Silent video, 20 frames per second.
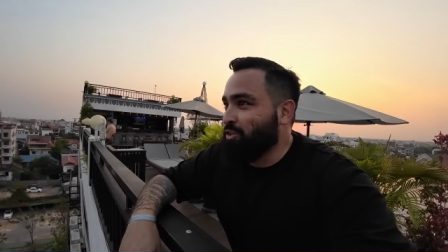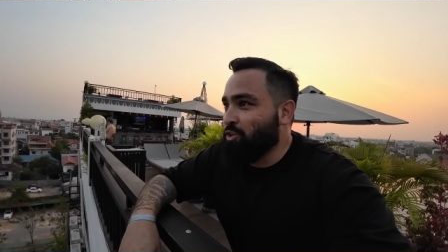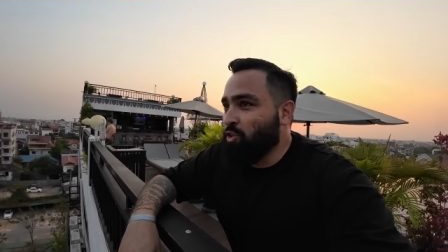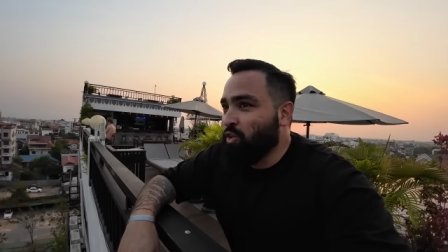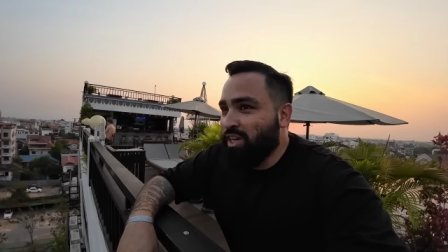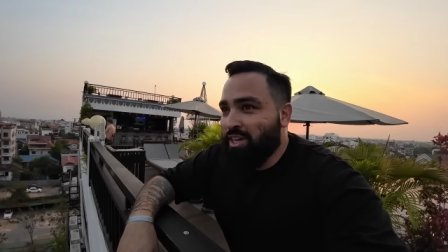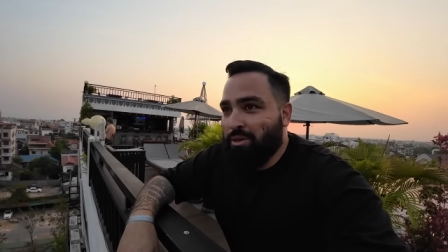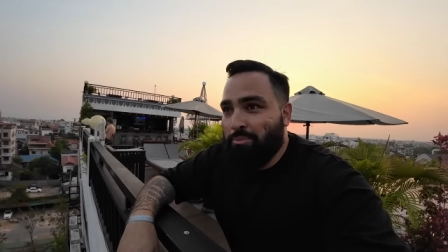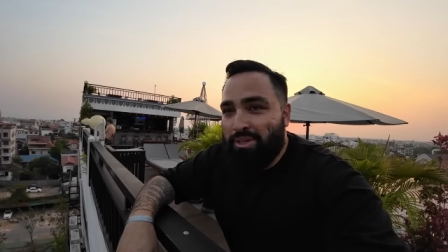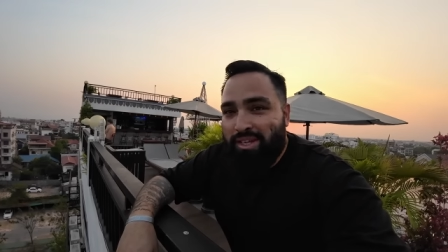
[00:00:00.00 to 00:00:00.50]
You
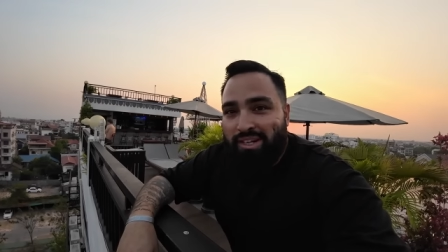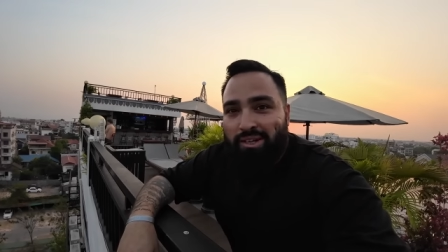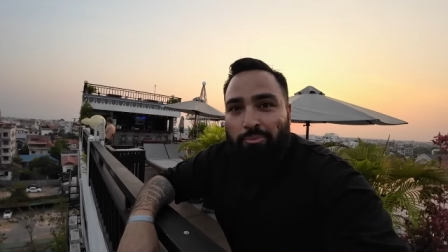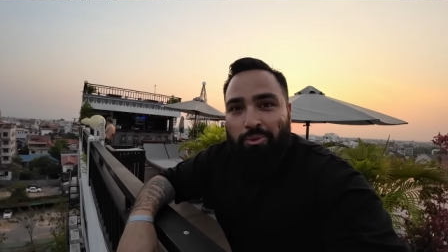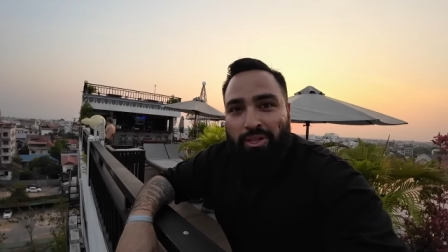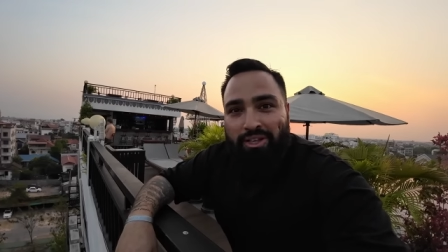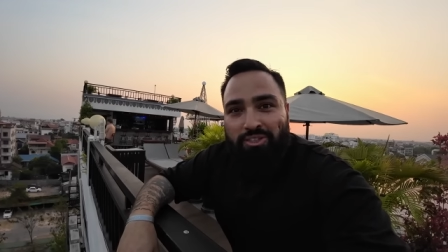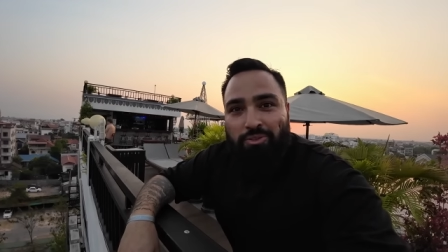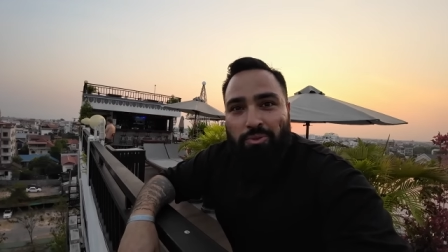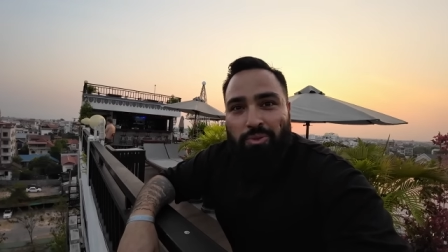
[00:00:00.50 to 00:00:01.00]
need to be in a
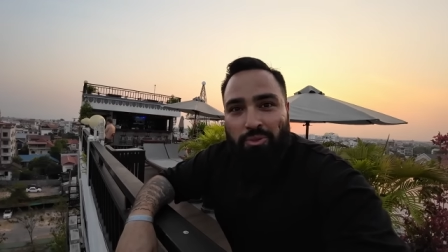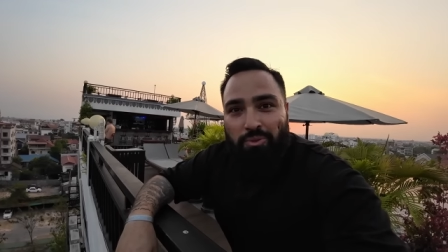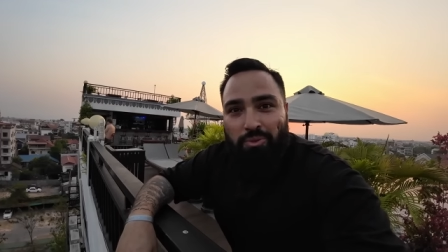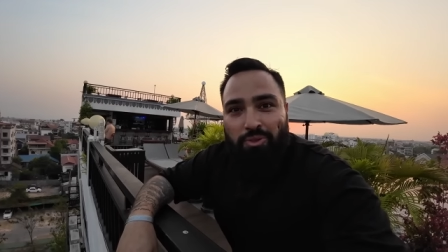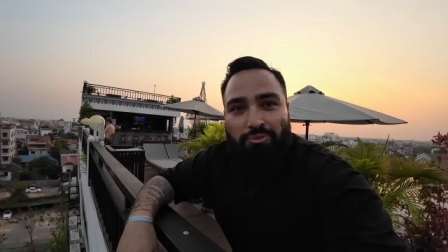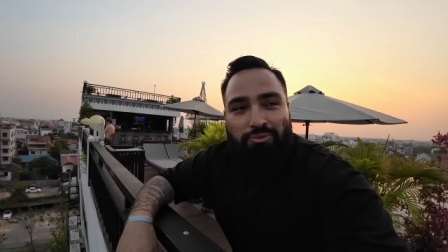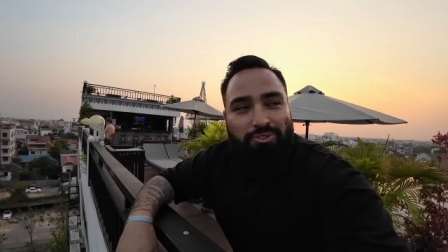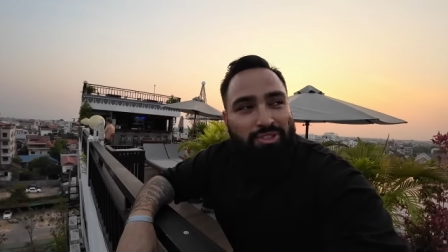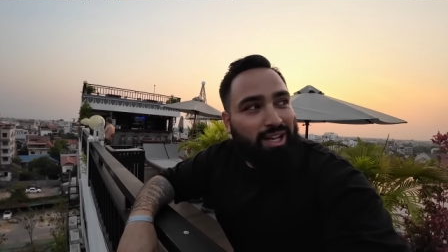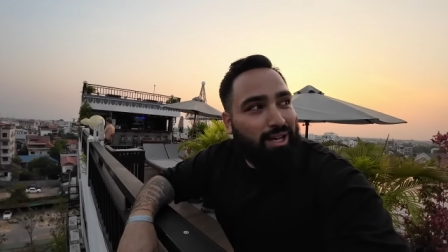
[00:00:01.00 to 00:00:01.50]
place with a
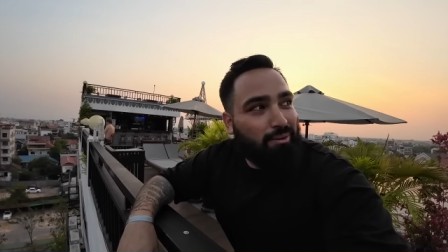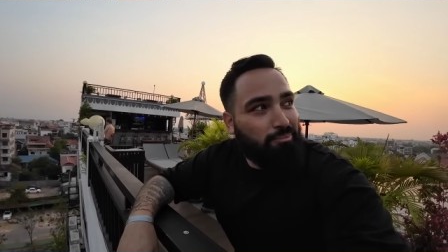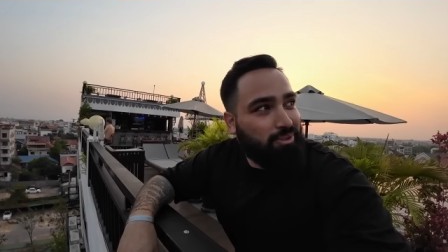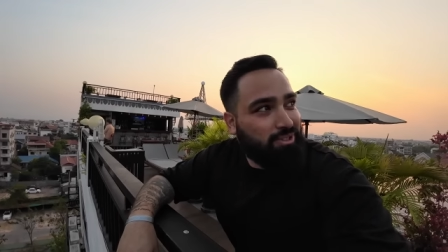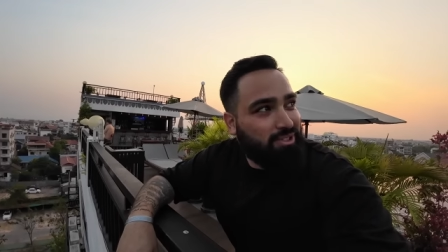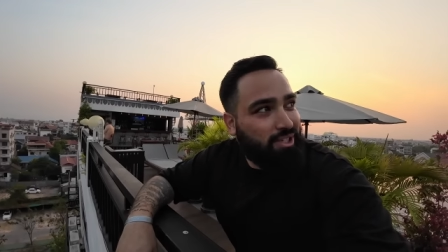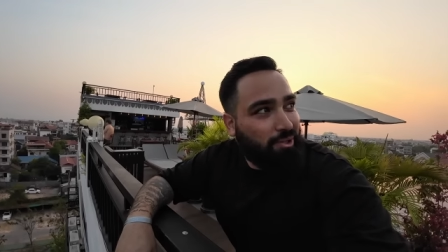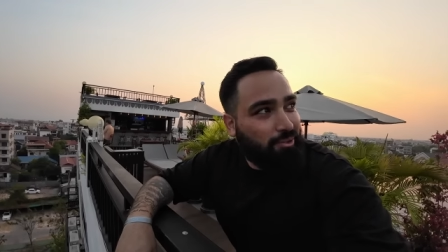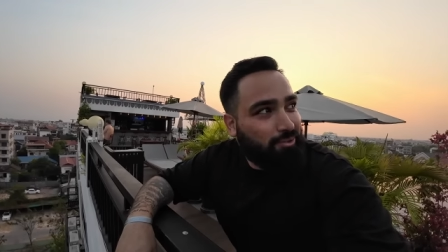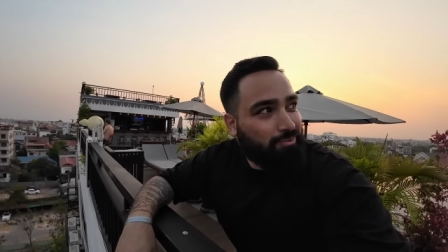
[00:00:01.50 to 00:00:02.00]
rooftop.
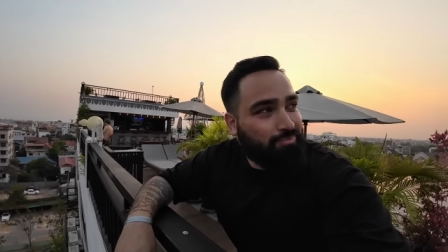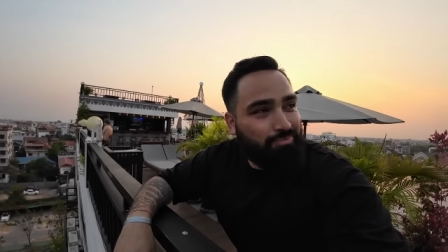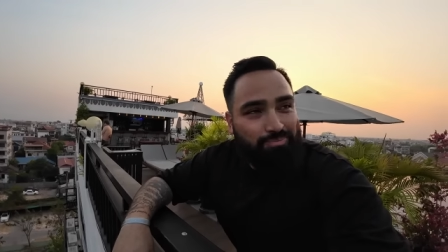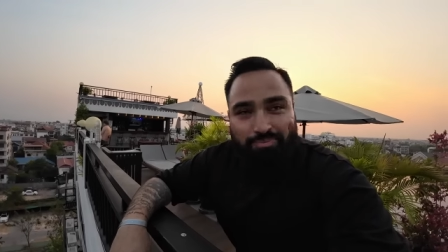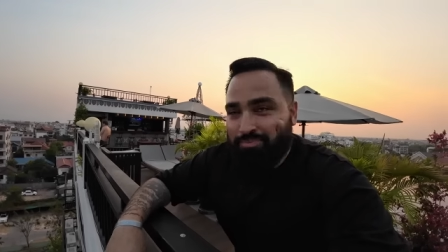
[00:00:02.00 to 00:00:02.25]
So